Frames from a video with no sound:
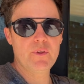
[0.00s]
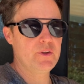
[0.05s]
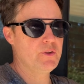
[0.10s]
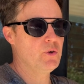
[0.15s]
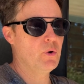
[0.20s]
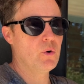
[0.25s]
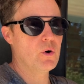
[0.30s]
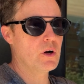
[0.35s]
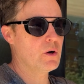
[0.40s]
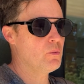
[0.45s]
the
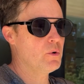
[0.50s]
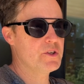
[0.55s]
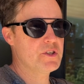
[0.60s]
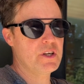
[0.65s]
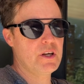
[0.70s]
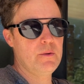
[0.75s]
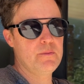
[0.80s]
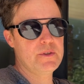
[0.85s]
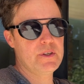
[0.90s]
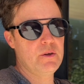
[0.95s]
door, which
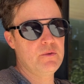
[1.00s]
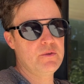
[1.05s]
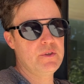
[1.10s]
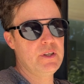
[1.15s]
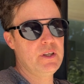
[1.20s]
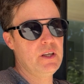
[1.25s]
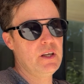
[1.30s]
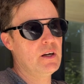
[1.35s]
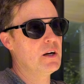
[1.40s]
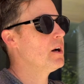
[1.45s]
comes out to
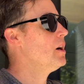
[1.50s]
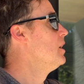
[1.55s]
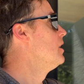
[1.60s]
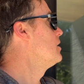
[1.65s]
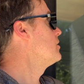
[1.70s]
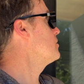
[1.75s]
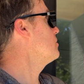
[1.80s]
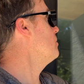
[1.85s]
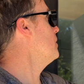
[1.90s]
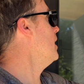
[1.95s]
here.
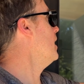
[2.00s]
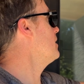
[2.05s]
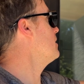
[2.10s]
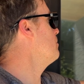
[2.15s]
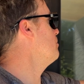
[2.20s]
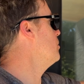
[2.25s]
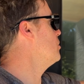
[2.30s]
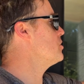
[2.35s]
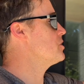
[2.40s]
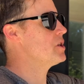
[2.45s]
So we had to
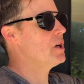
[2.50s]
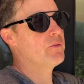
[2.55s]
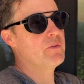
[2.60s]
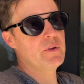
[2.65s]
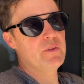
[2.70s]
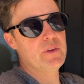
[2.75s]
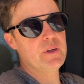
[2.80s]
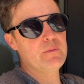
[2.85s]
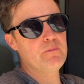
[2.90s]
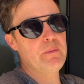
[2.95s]
push everything